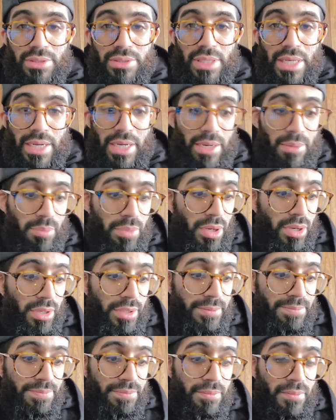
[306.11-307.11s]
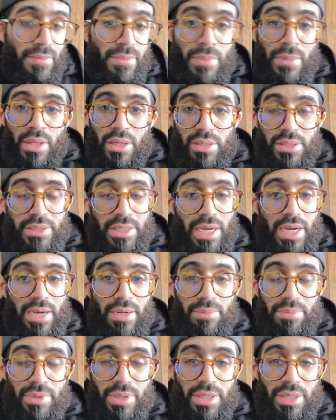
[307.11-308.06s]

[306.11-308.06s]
that I bought, because I